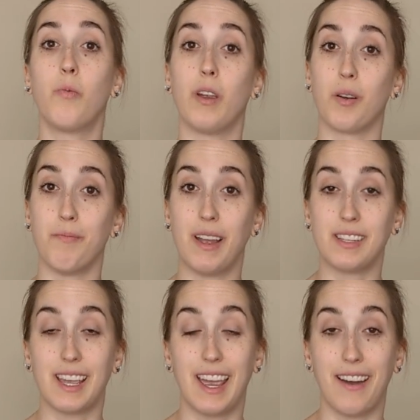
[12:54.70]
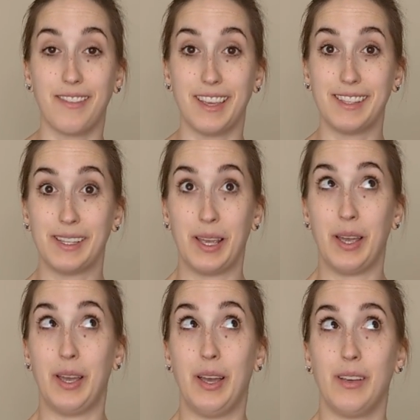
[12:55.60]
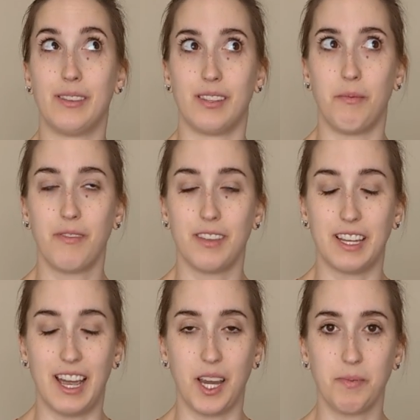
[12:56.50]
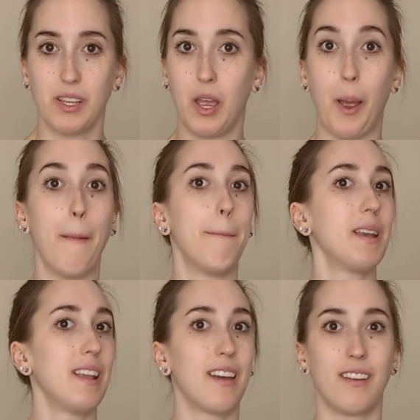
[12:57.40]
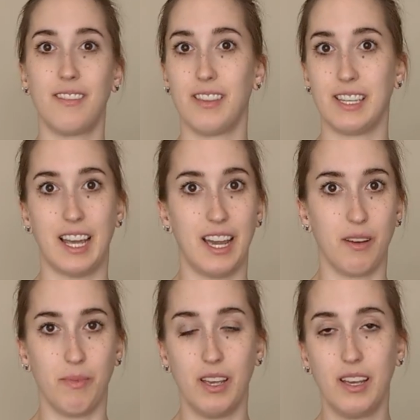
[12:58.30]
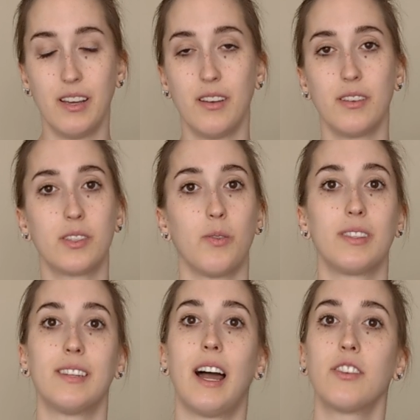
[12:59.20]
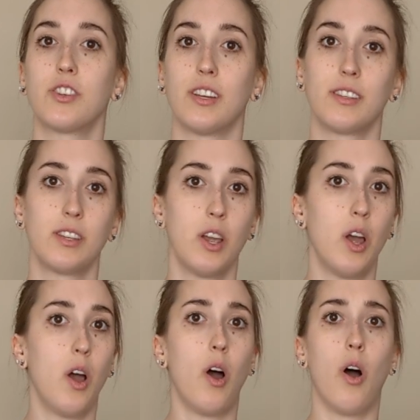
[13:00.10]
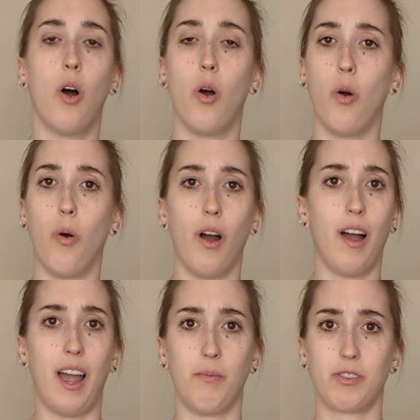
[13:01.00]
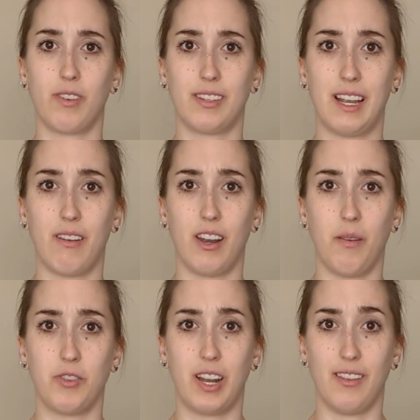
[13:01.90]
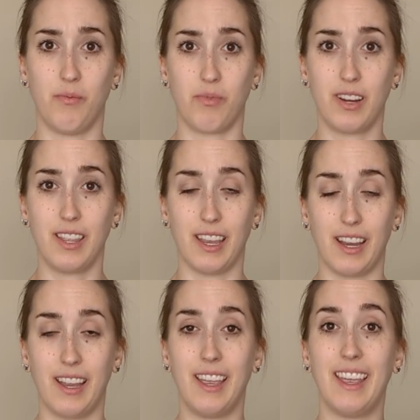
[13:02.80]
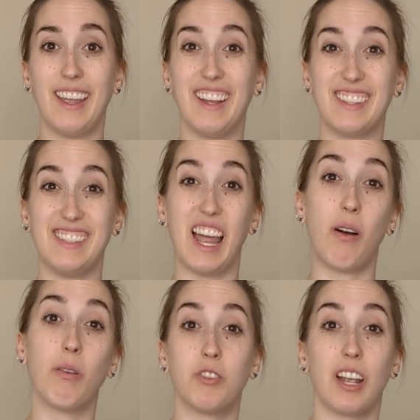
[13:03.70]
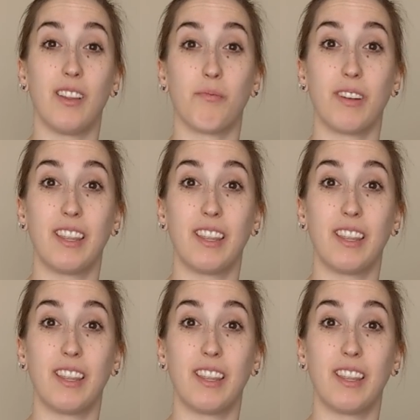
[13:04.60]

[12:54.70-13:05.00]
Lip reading: We are meant to have this some of the times, but not all of the time. So it's not just, oh, I'm stressed out and I'm shallow breathing. It's now I'm shallow